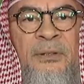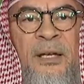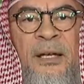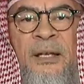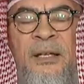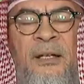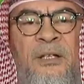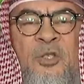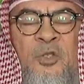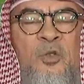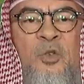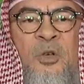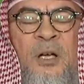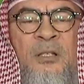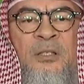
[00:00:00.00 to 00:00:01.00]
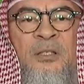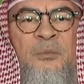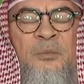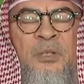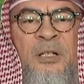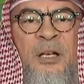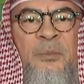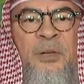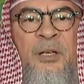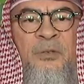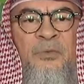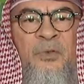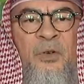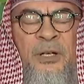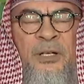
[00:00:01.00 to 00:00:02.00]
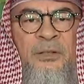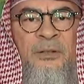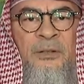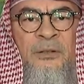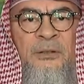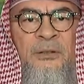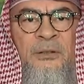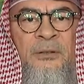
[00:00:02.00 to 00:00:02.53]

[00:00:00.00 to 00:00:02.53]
and there's no customer coming for it?